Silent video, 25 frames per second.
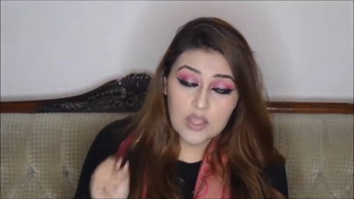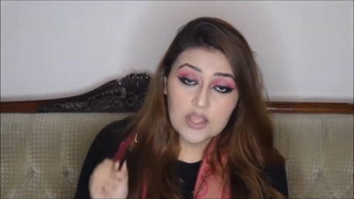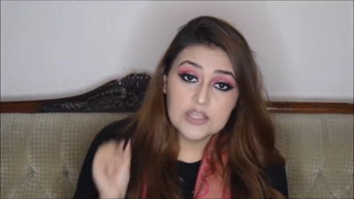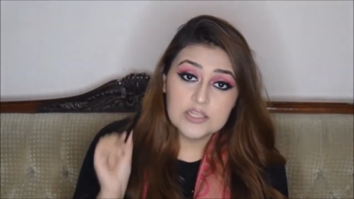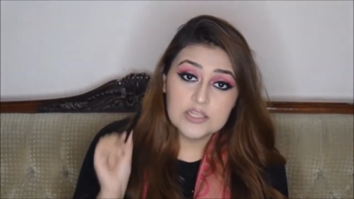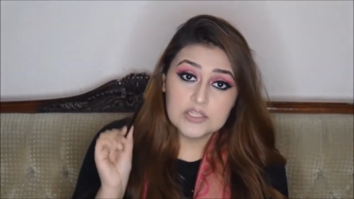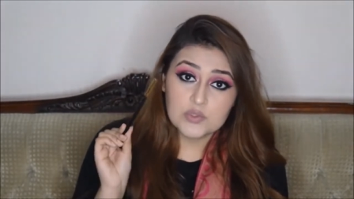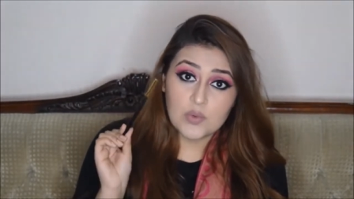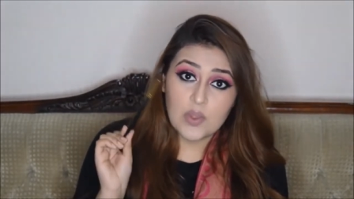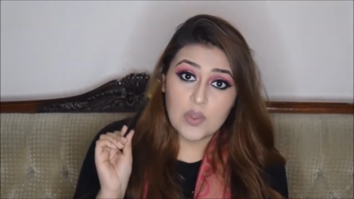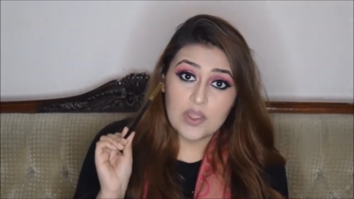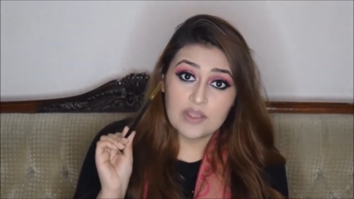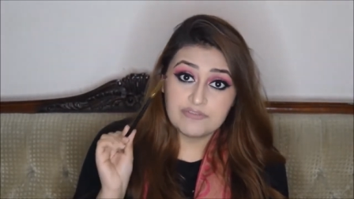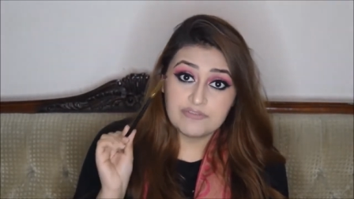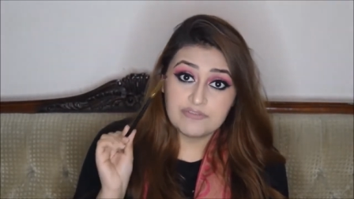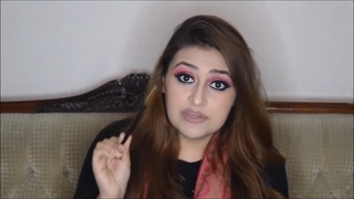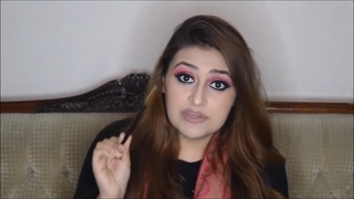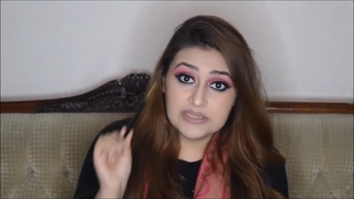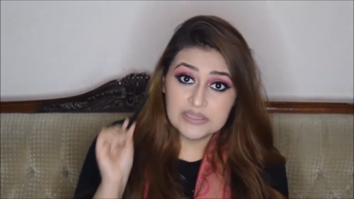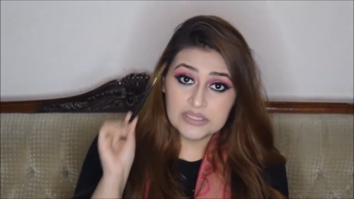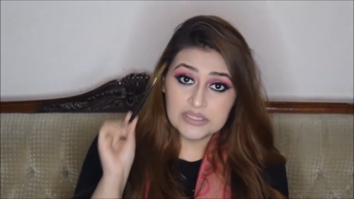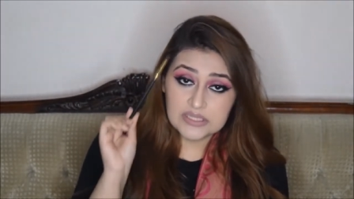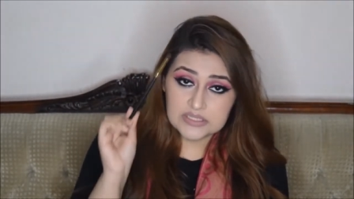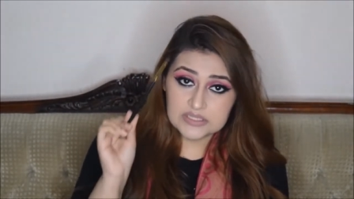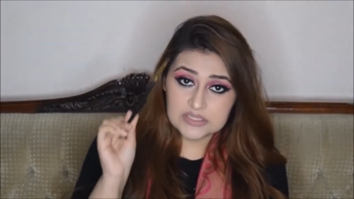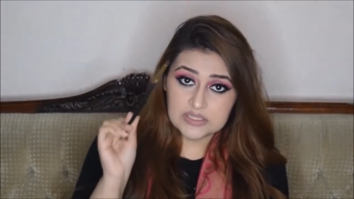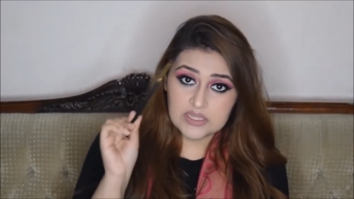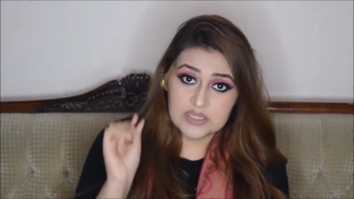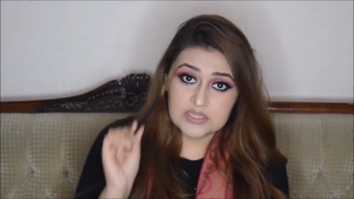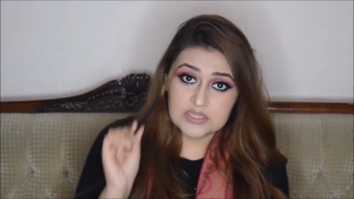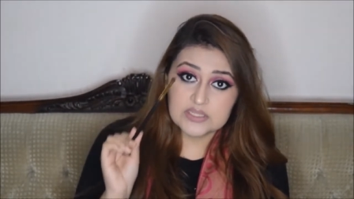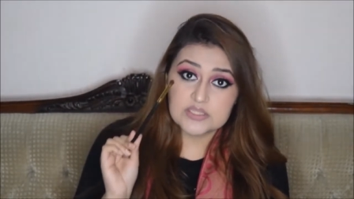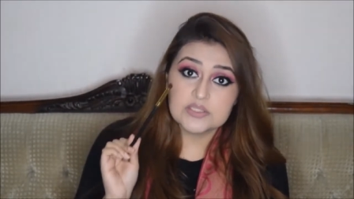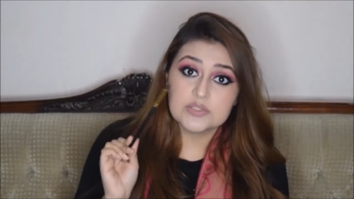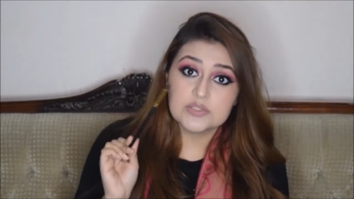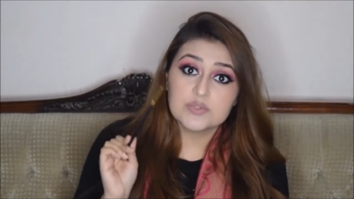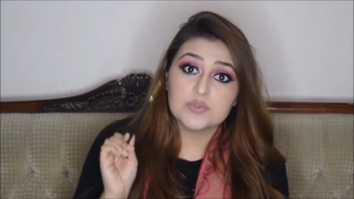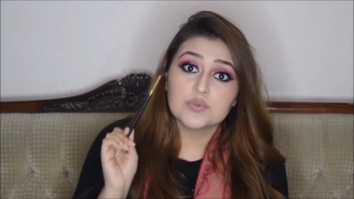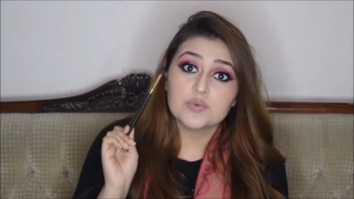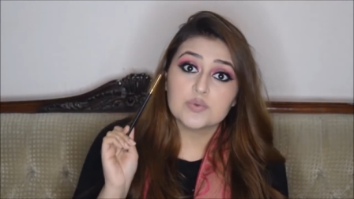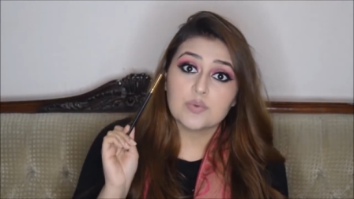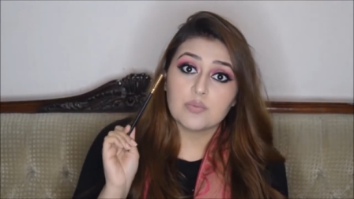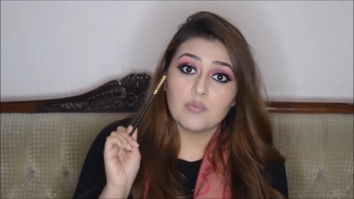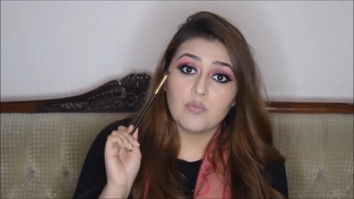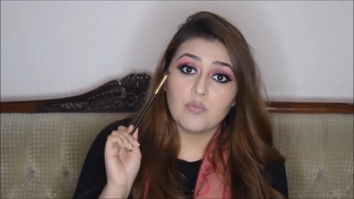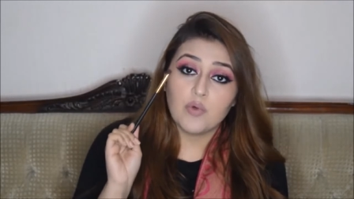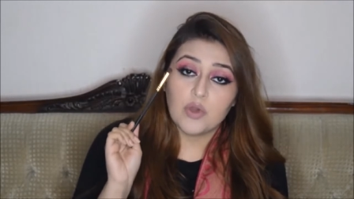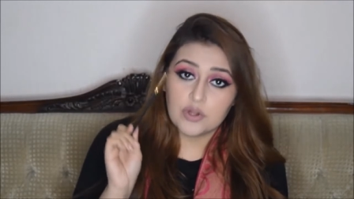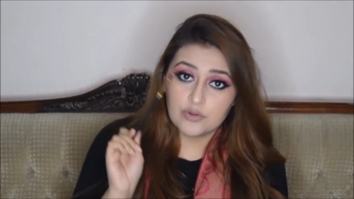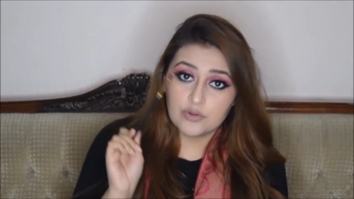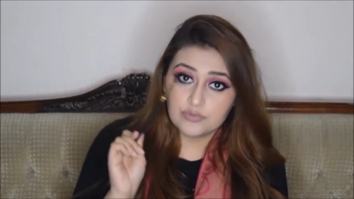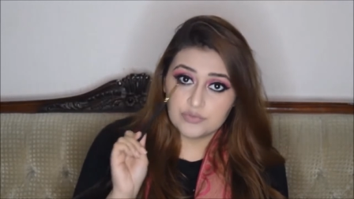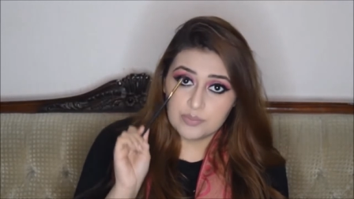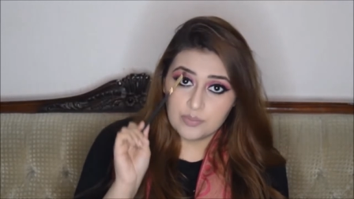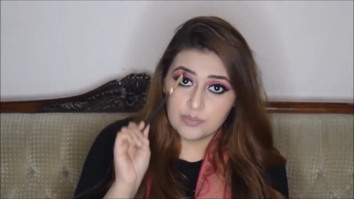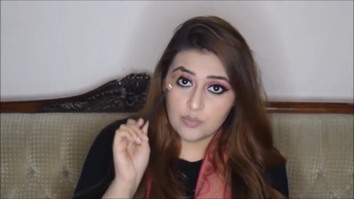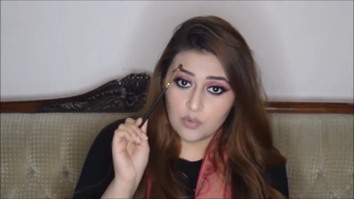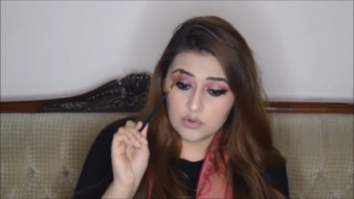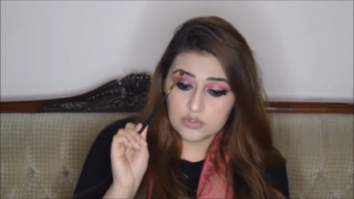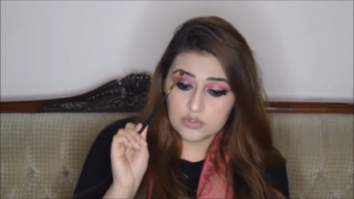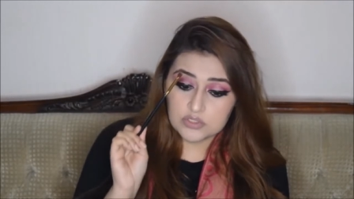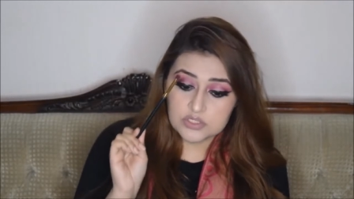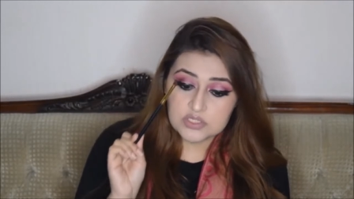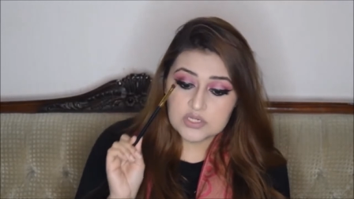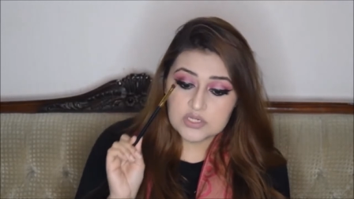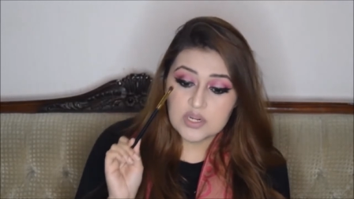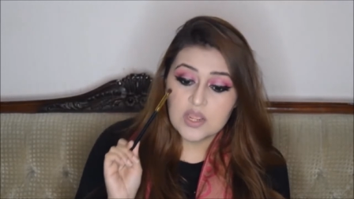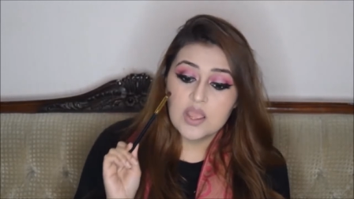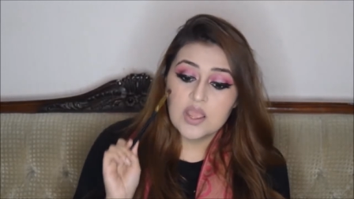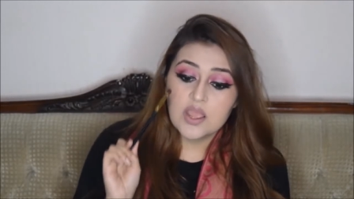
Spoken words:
So I feel this is one of the most